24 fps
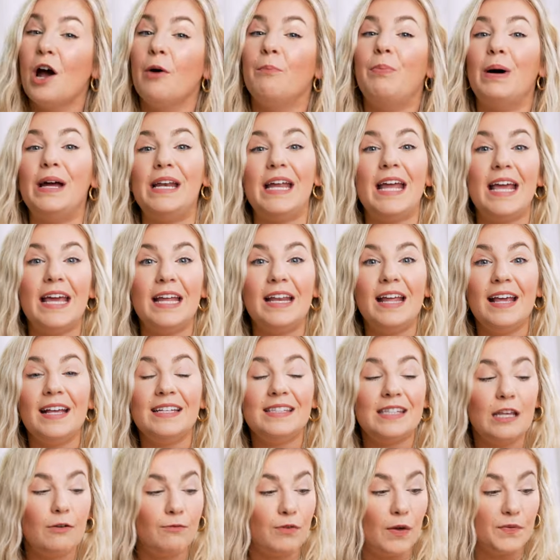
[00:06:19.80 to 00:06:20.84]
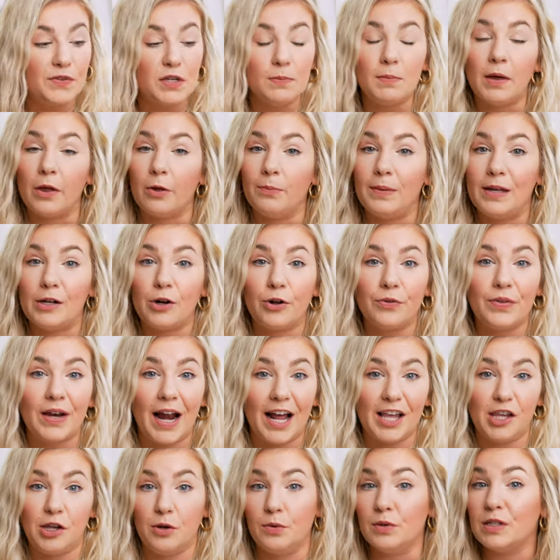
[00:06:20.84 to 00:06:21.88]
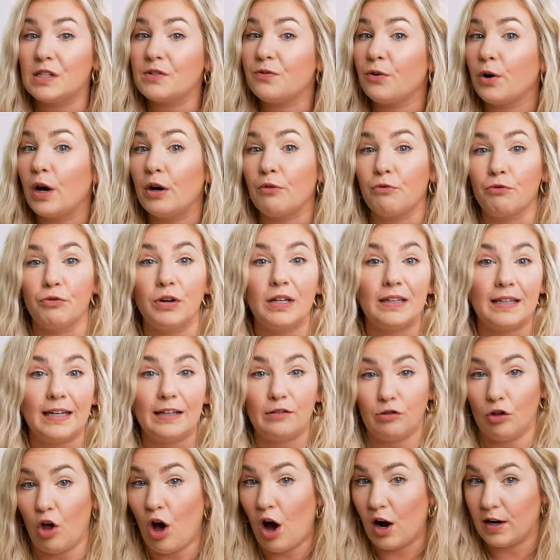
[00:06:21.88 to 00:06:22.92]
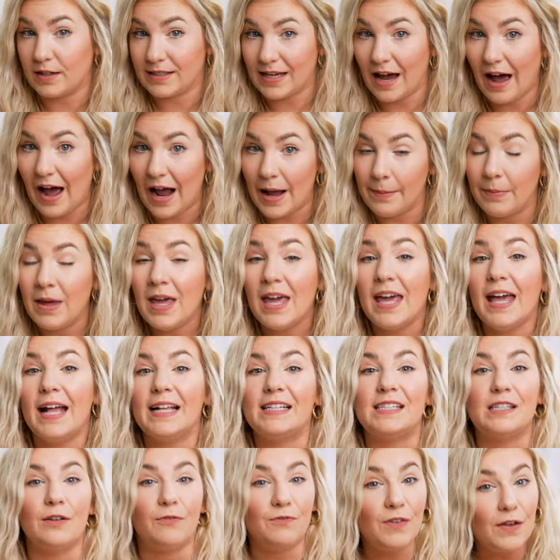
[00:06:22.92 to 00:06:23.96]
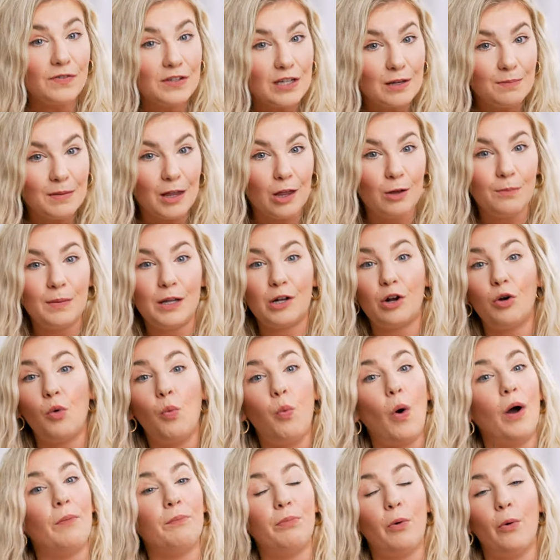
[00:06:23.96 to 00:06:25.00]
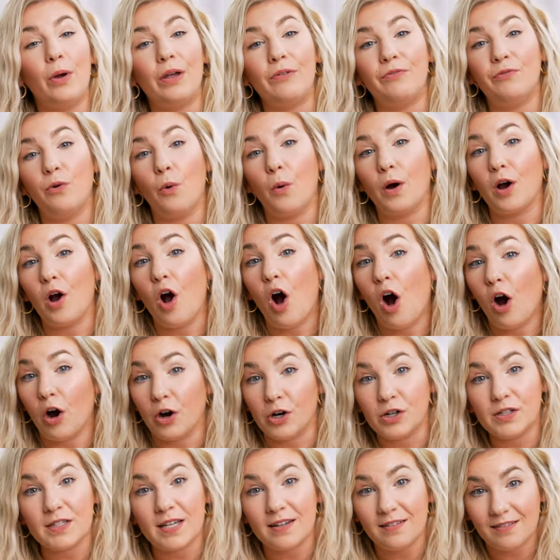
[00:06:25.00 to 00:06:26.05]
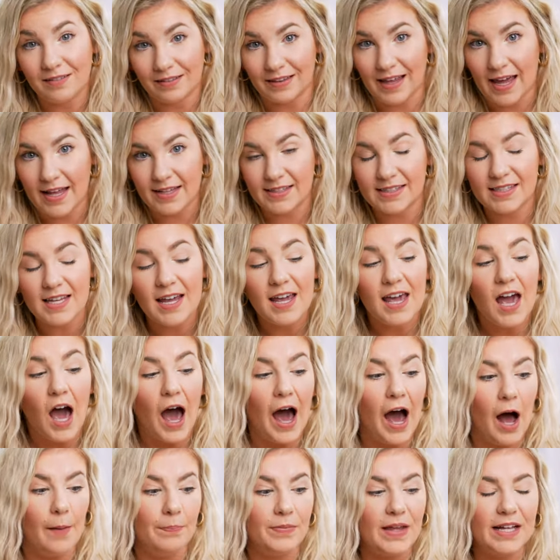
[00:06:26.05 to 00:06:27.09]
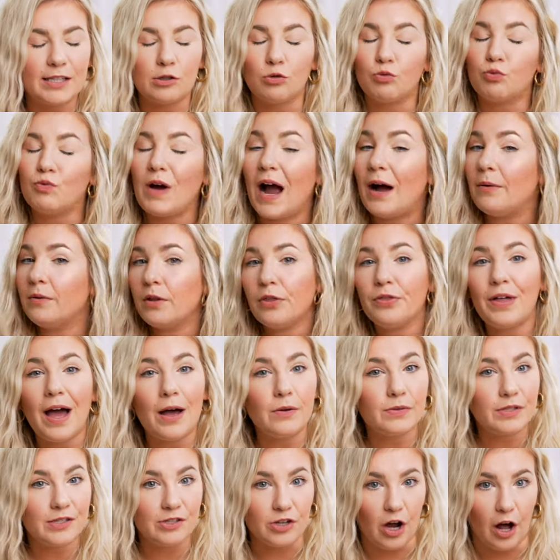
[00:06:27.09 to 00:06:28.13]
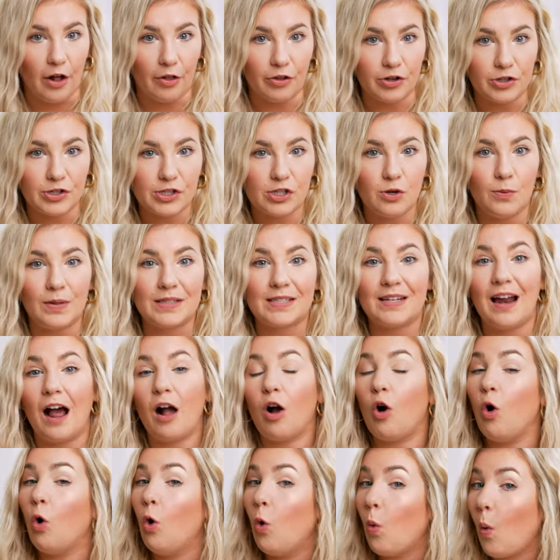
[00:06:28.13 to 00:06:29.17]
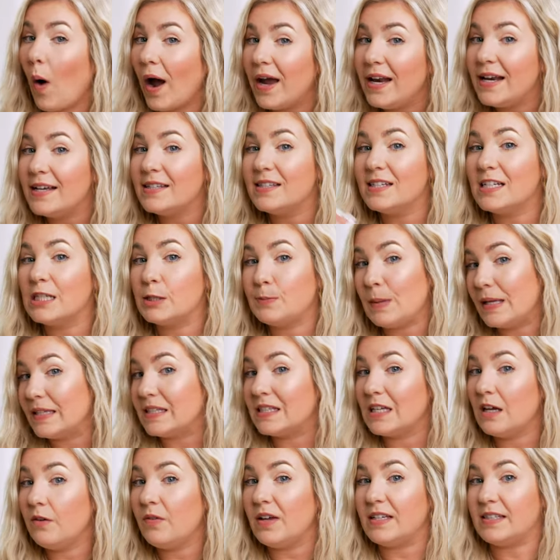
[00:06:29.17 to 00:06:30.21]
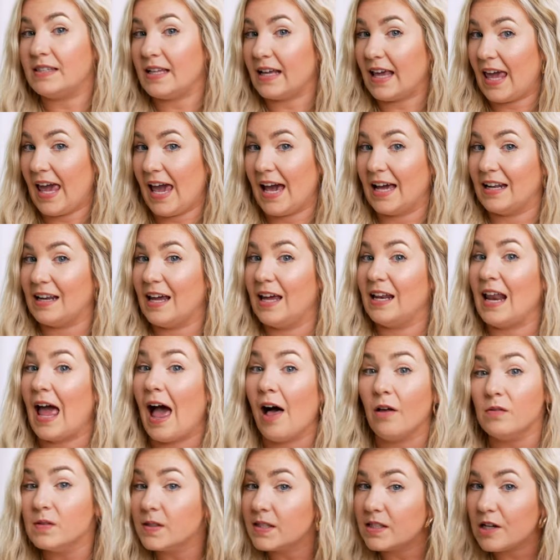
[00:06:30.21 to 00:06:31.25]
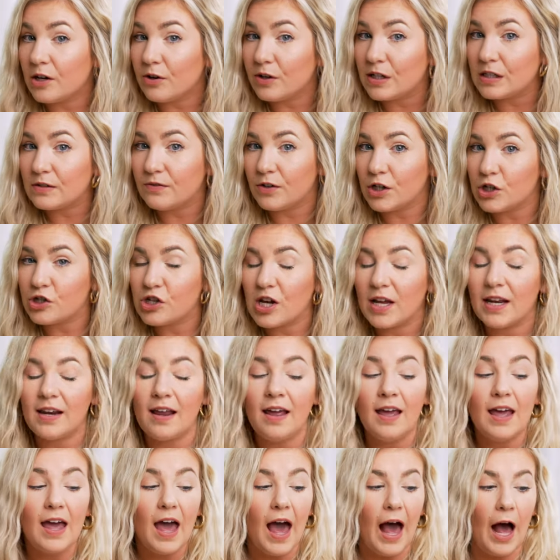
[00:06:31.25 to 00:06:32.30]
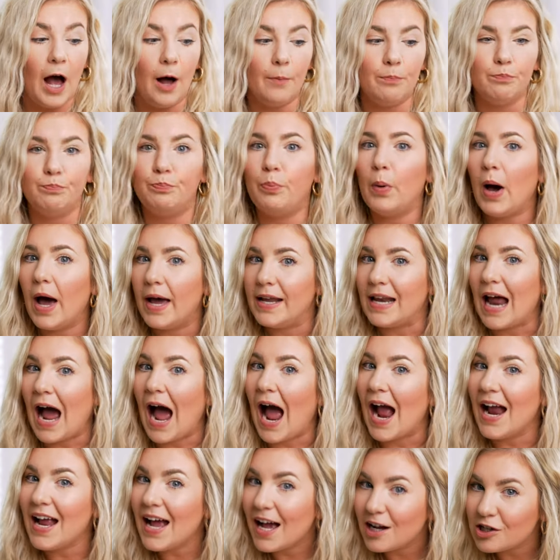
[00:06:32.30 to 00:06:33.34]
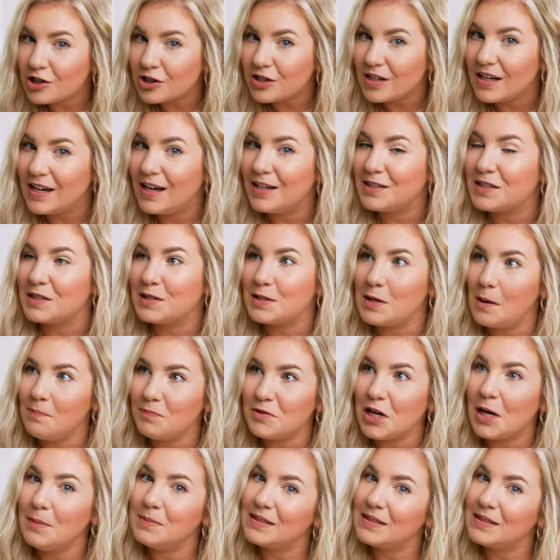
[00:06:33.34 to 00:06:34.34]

but it is the 50 millimeter that I used for a really long time. It's the 50 millimeter 1.4 art lens. Um, it's around $1,000, so it's not quite as expensive as the Canon L series version, um, but I actually sometimes